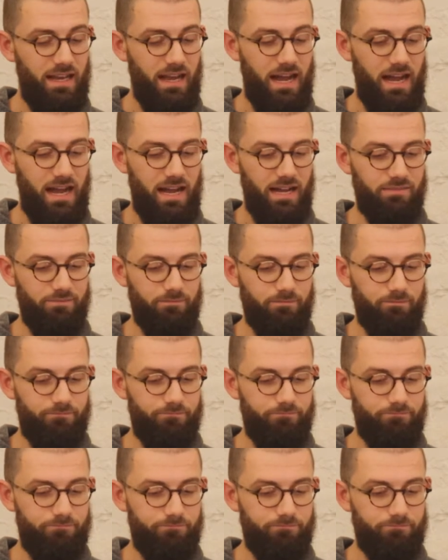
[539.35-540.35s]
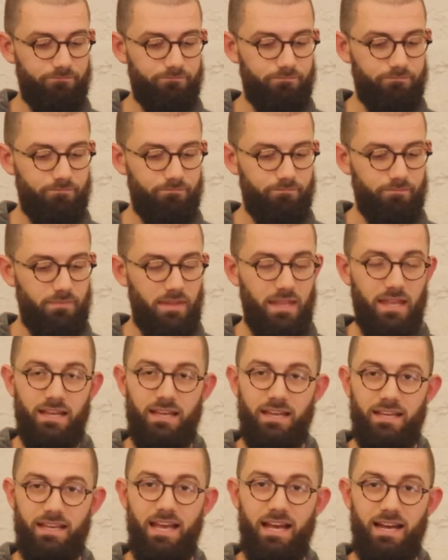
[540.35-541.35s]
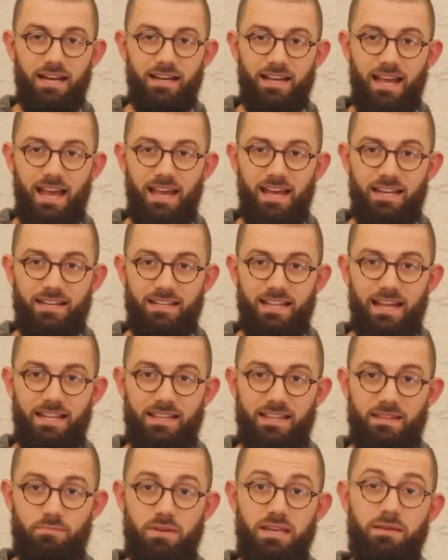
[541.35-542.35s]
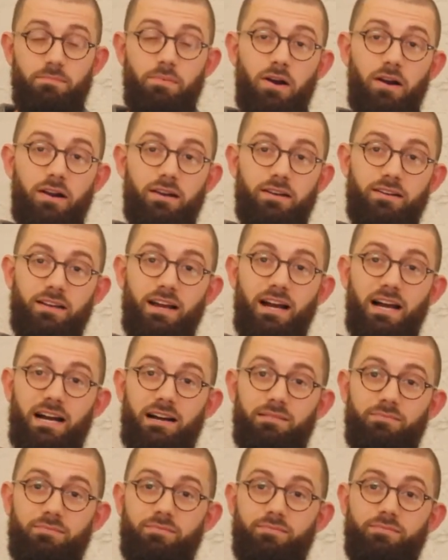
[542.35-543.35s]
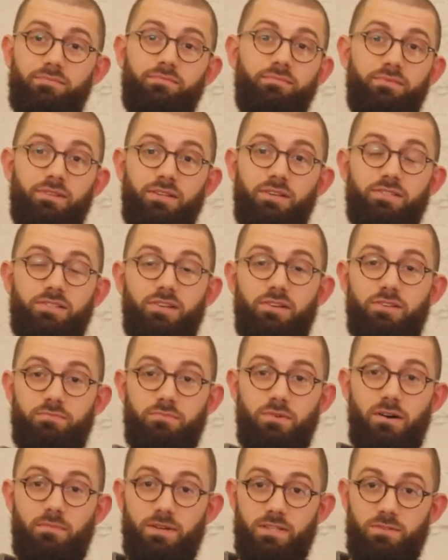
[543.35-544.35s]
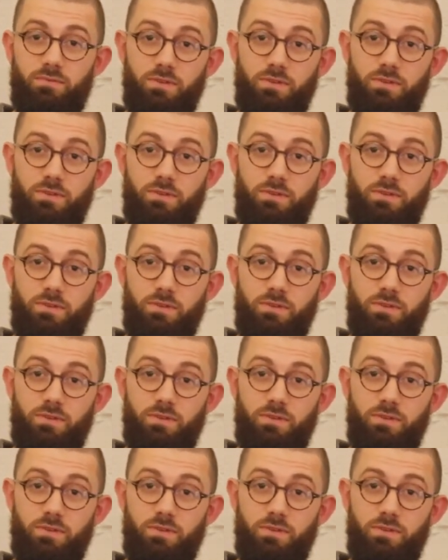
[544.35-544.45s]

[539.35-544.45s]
And then in the B part, there's those moments